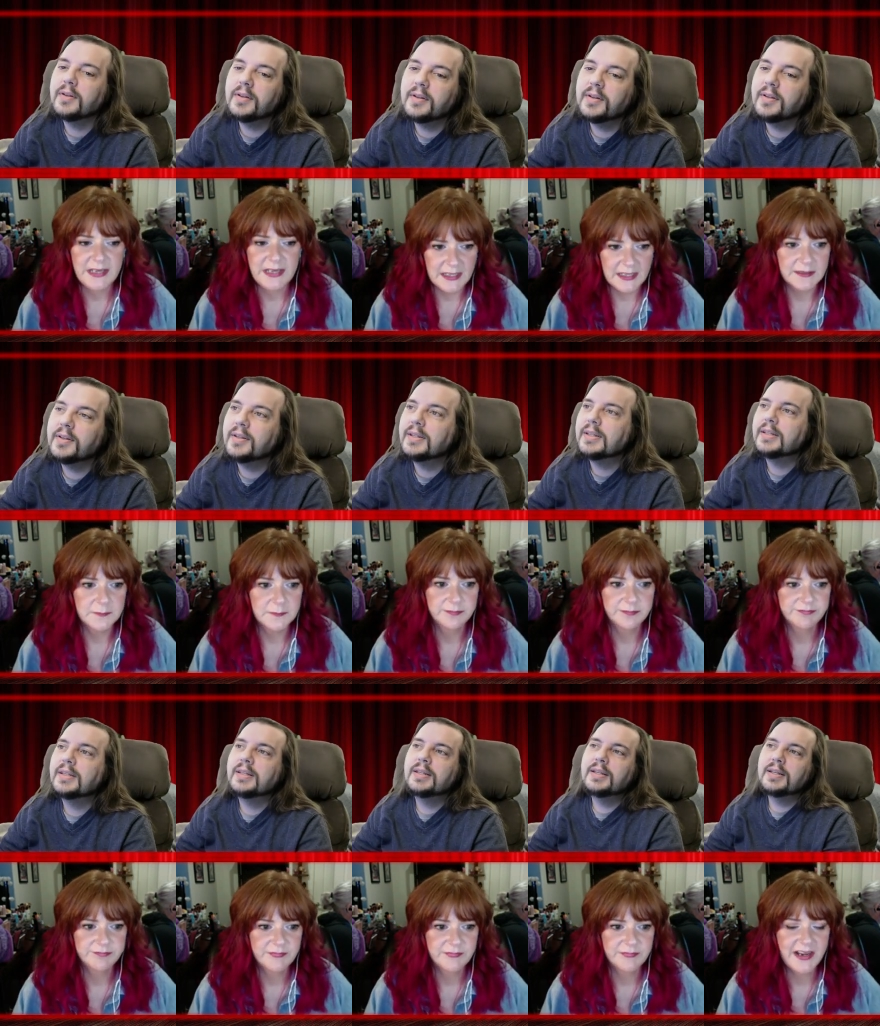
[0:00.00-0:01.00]
Speaker 1: Yeah,
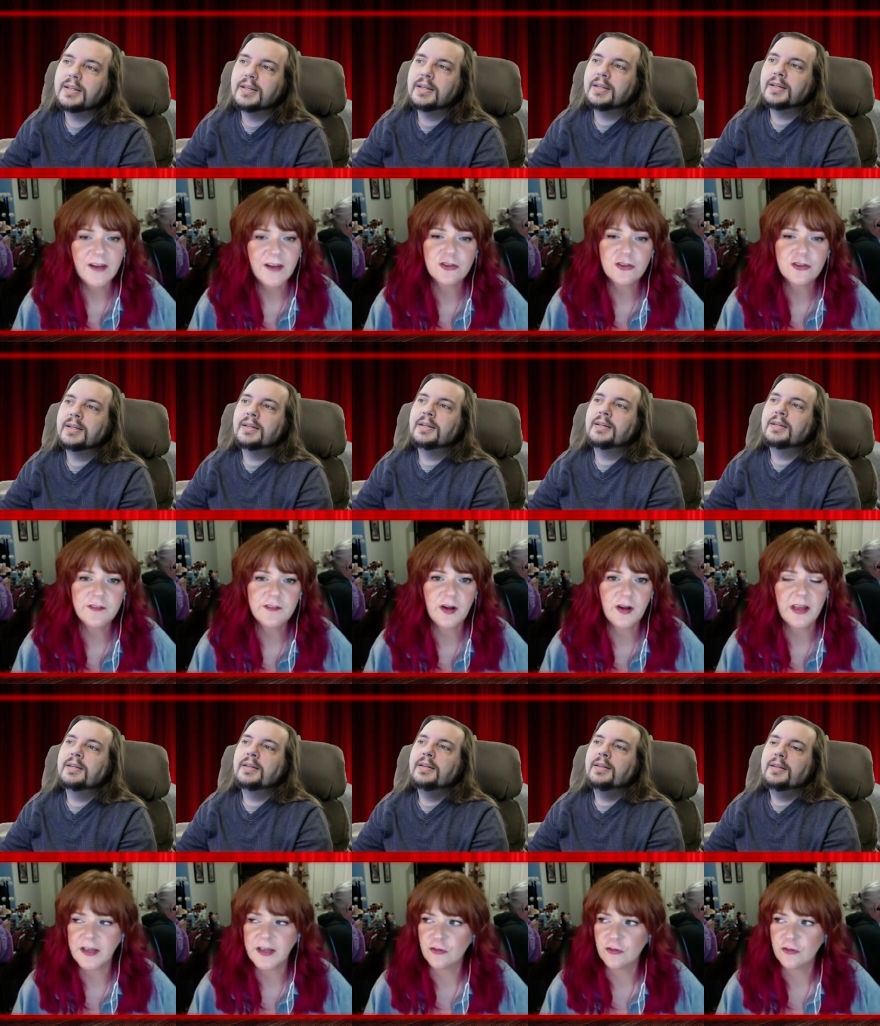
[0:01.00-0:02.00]
I actually
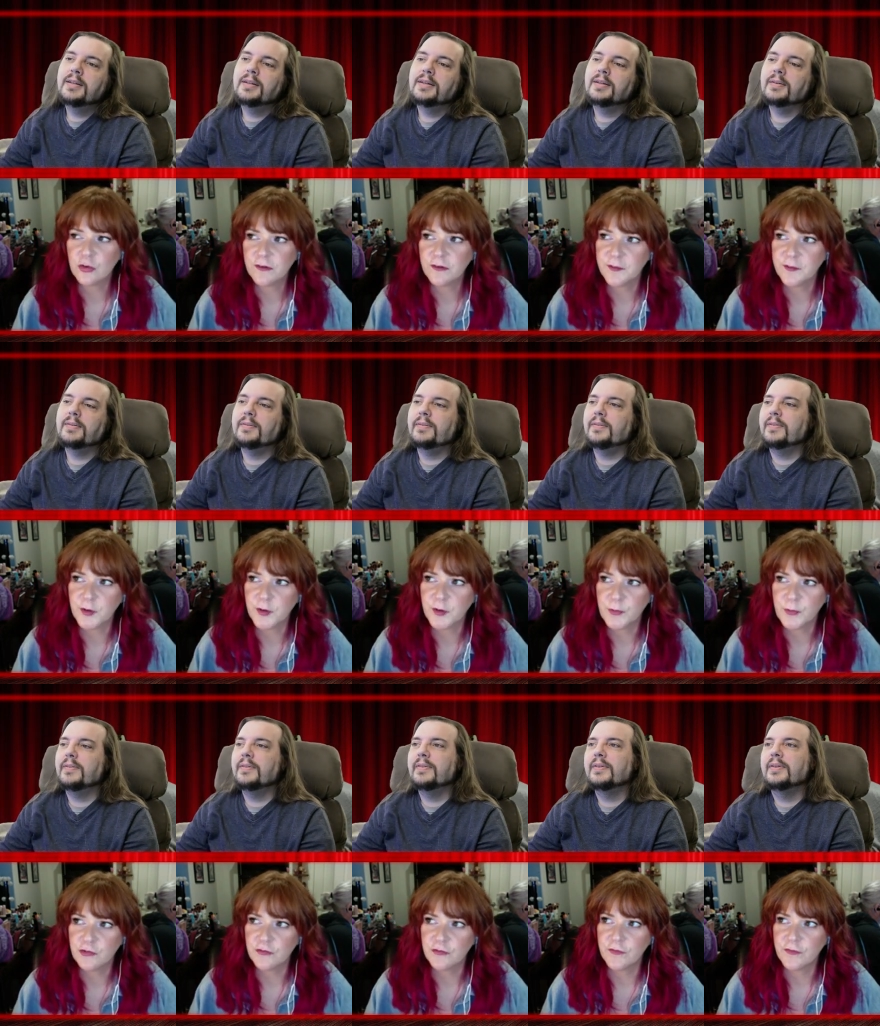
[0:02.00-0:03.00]
saw like a tourism
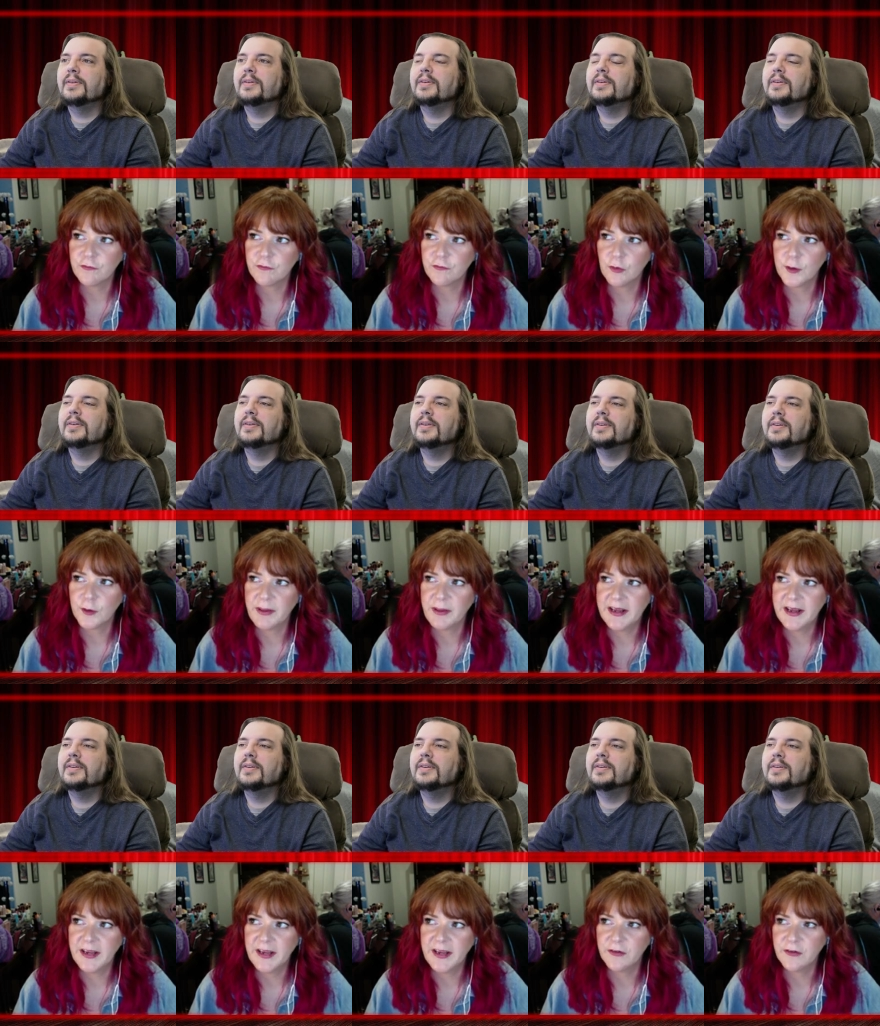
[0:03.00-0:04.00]
commercial for the Florida
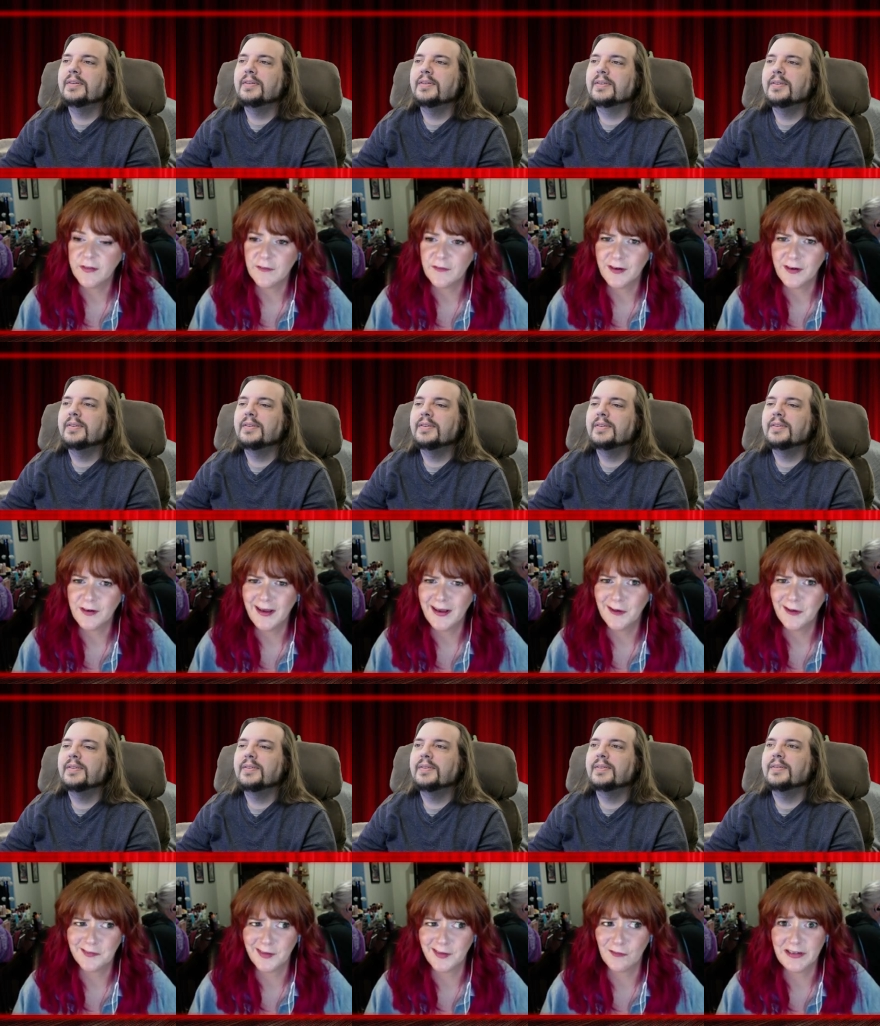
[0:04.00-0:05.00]
Panhandle the other day,
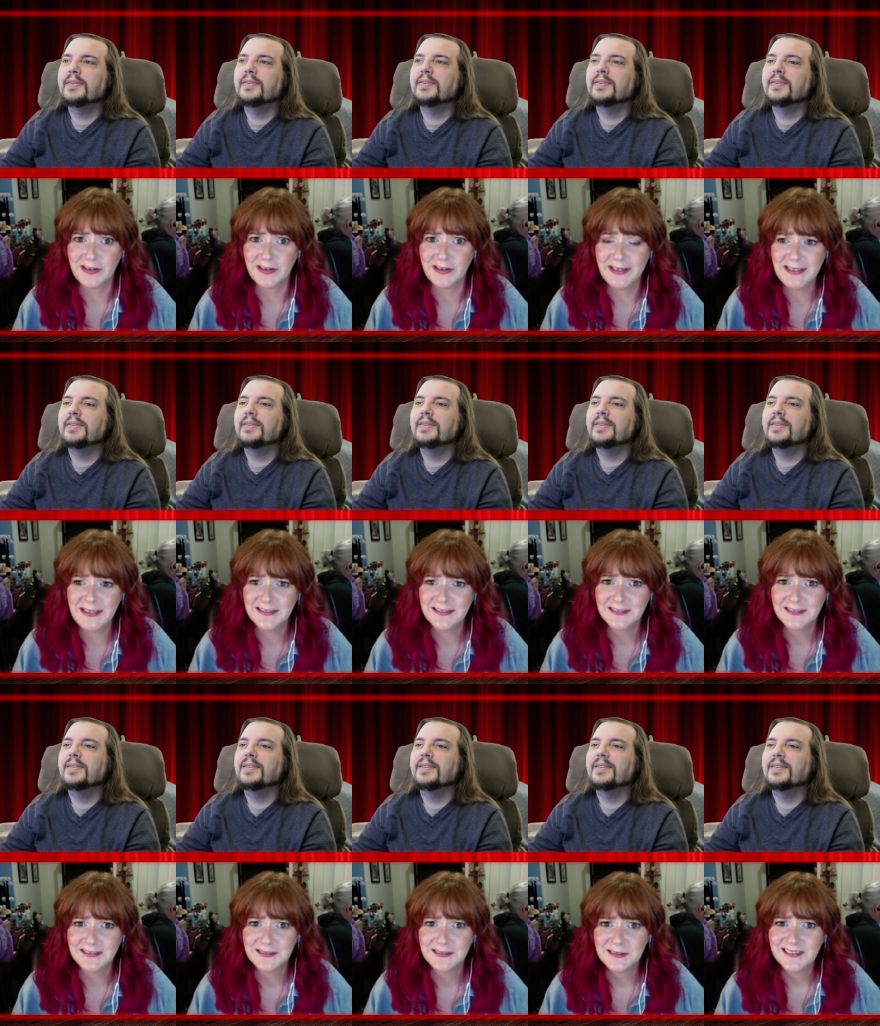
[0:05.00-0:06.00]
and I was like,
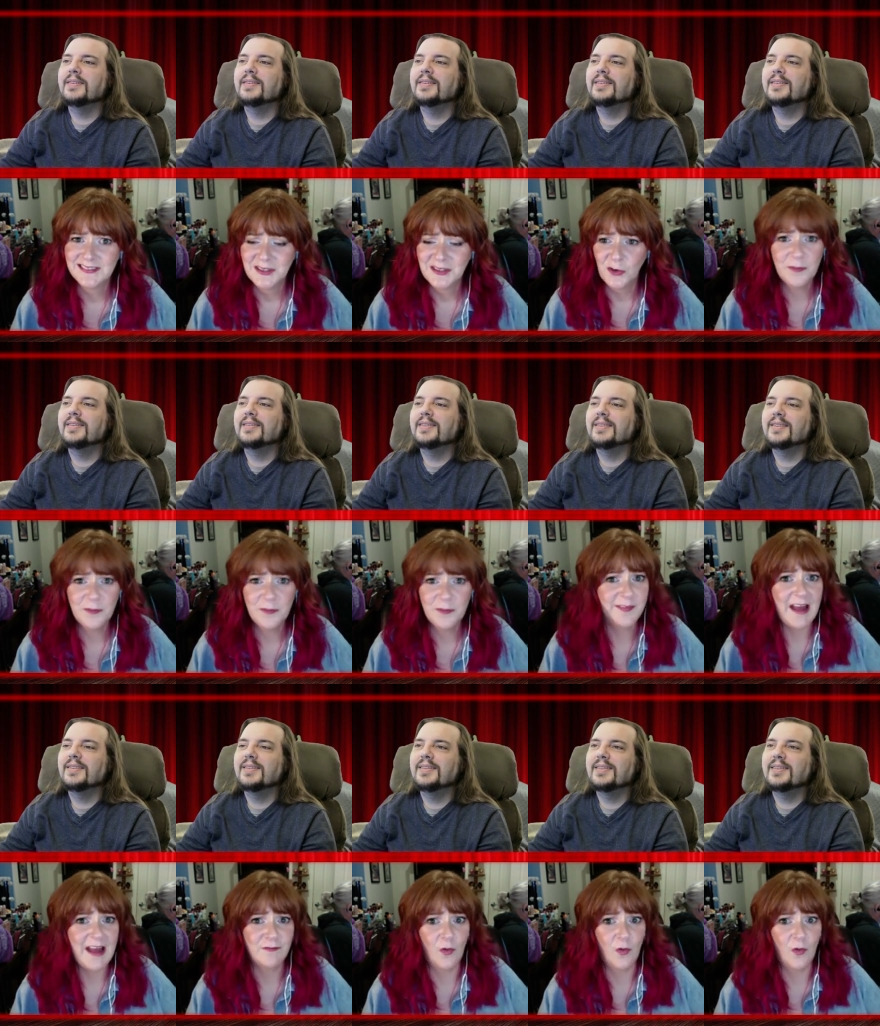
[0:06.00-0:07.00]
"Really? Who
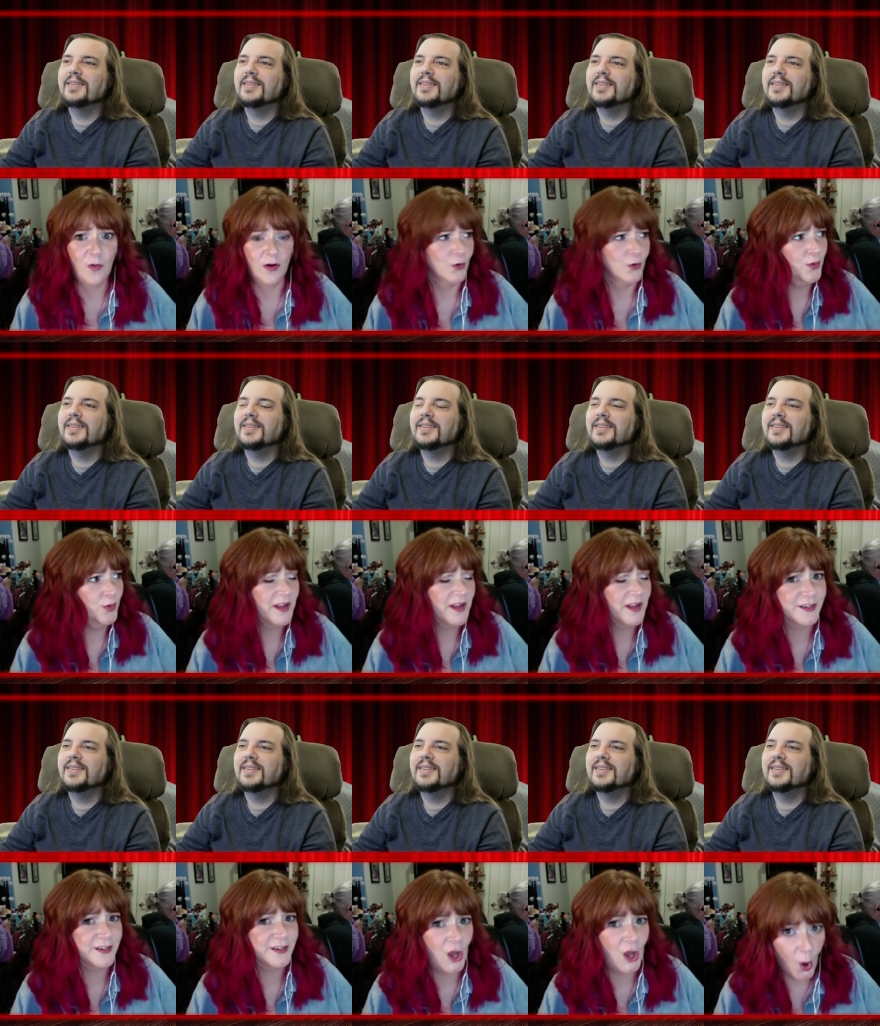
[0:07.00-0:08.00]
is that for? Who
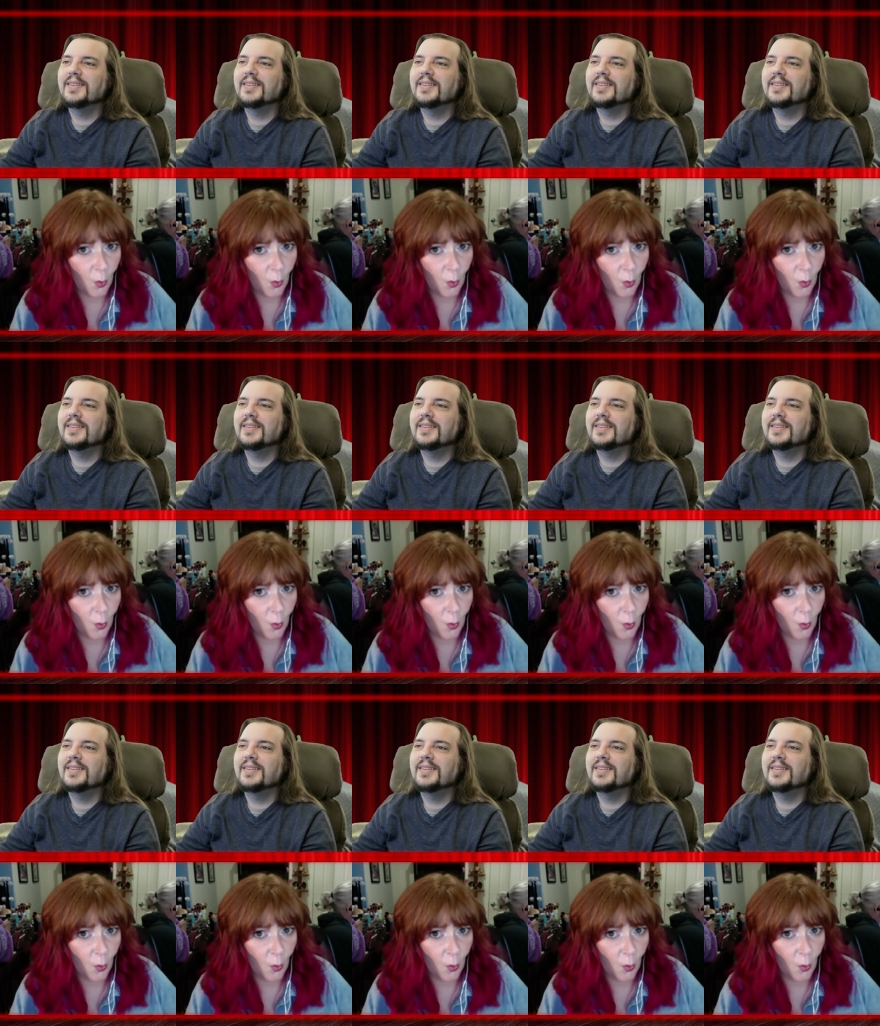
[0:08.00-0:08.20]
doesn't